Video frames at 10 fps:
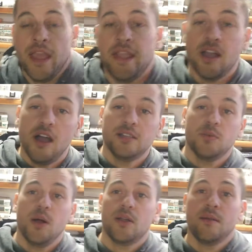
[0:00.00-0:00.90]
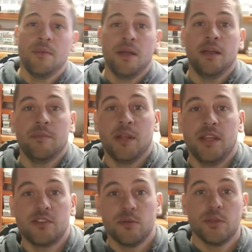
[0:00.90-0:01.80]
Hey guys, welcome. I'm gonna
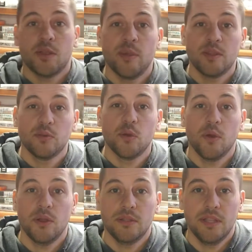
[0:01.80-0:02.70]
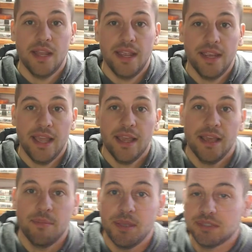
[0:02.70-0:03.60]
hit you with a quick tutorial today.
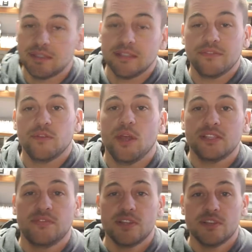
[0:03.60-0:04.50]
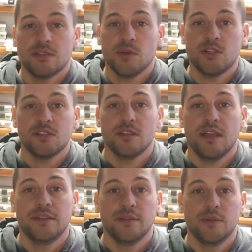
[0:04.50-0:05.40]
Basically, if you ice fish as much as
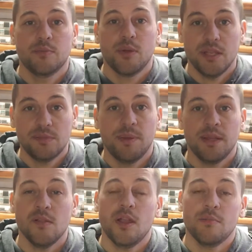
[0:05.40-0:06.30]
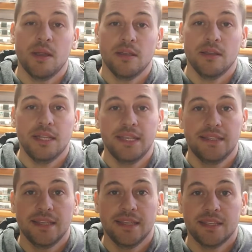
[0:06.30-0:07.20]
I do, you probably spend a lot of money on
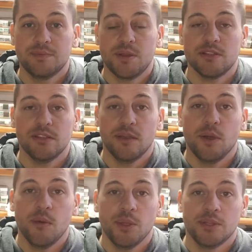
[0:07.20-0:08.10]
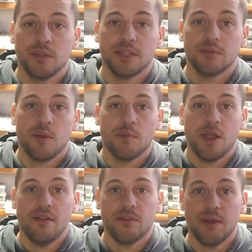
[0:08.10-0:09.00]
heating, especially a winter like the one
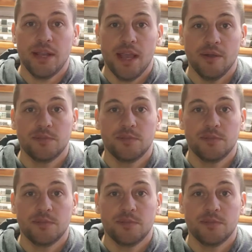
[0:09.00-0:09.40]
we're having right now.